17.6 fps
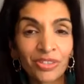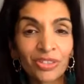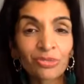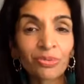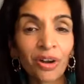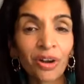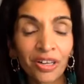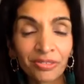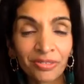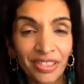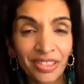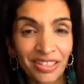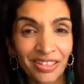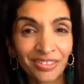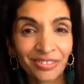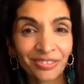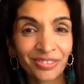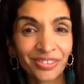What's wrong with
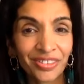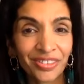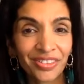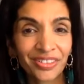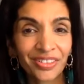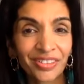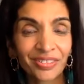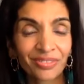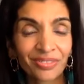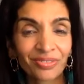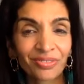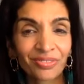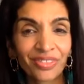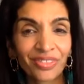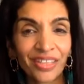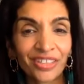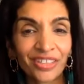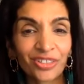you
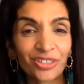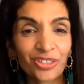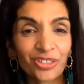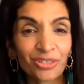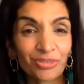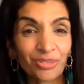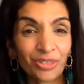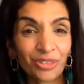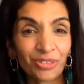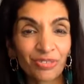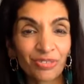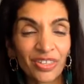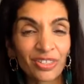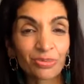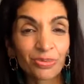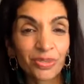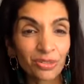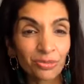that you're so
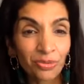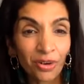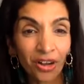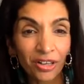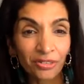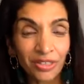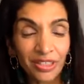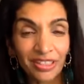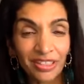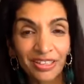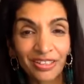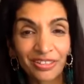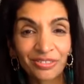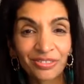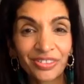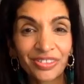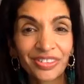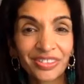nervous? What's wrong with
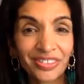you?